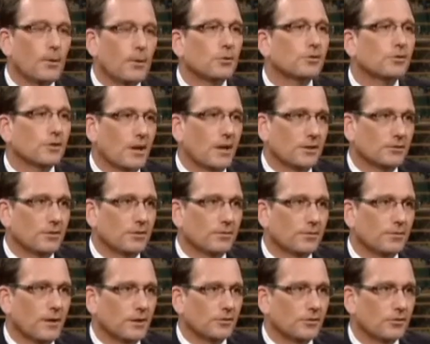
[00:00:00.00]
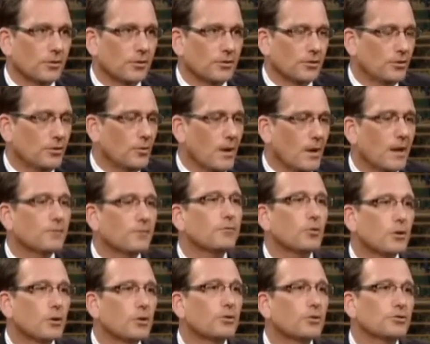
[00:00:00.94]
on both sides of the fence. So you had
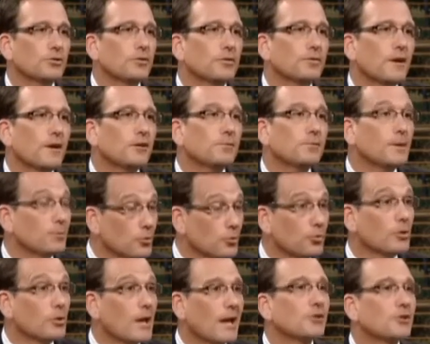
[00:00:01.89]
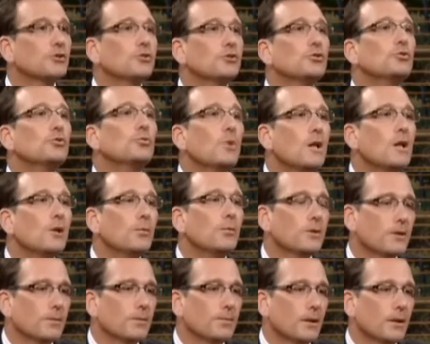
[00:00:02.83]
foreclosure defense people who will actually do well
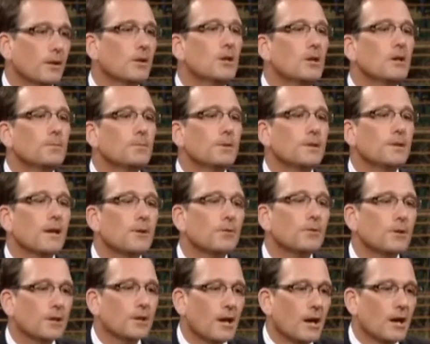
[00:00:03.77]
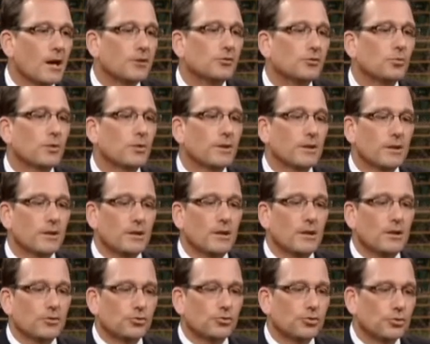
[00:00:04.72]
with the bill, but they were at odds with the
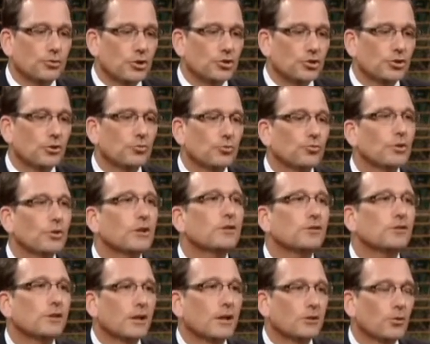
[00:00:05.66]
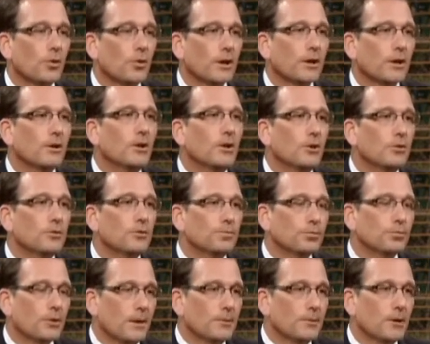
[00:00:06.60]
traditional real estate lawyer who
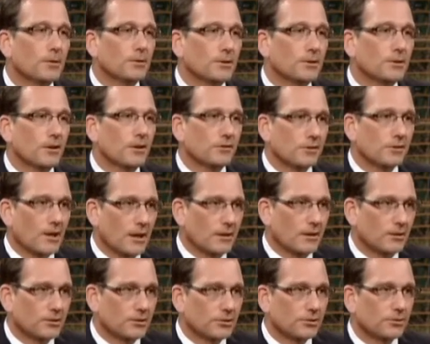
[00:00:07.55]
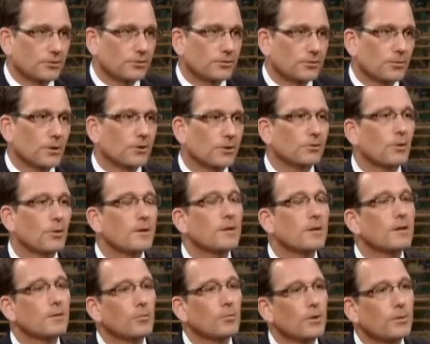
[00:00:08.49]
primarily does title insurance work. So
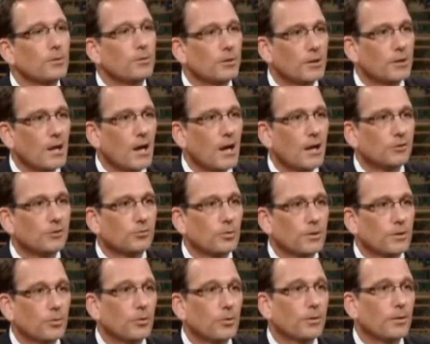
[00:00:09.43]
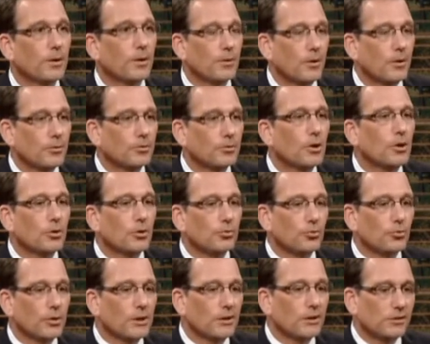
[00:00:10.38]
I think we were at odds with our own
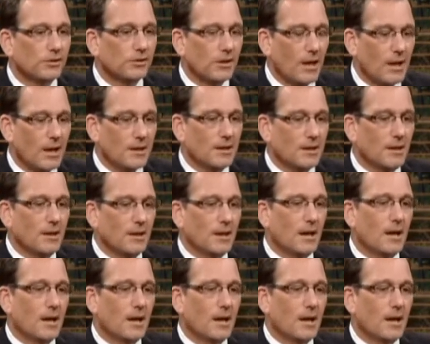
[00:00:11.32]
real estate